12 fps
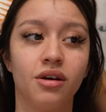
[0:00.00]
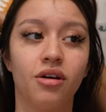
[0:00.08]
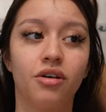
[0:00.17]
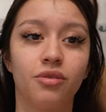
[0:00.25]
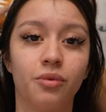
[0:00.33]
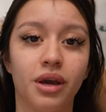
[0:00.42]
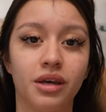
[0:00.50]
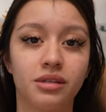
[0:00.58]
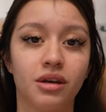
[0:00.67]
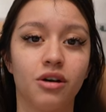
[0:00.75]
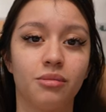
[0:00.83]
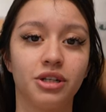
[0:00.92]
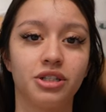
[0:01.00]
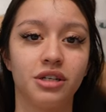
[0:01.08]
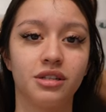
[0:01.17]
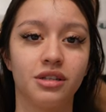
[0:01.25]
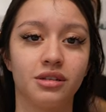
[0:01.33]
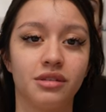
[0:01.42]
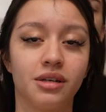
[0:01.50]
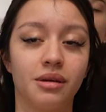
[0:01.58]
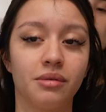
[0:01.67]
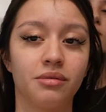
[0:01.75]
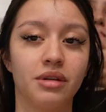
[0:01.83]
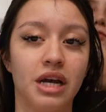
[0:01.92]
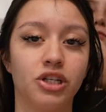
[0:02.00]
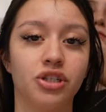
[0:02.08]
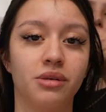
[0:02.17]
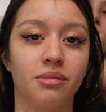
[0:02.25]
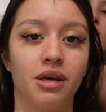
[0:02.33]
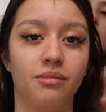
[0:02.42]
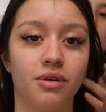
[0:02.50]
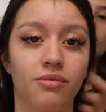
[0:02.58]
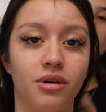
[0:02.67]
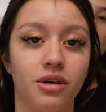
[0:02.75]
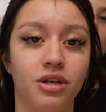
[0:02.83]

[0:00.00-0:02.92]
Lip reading: all the weight is, like, on my chest, and it's, like, naturally making me want to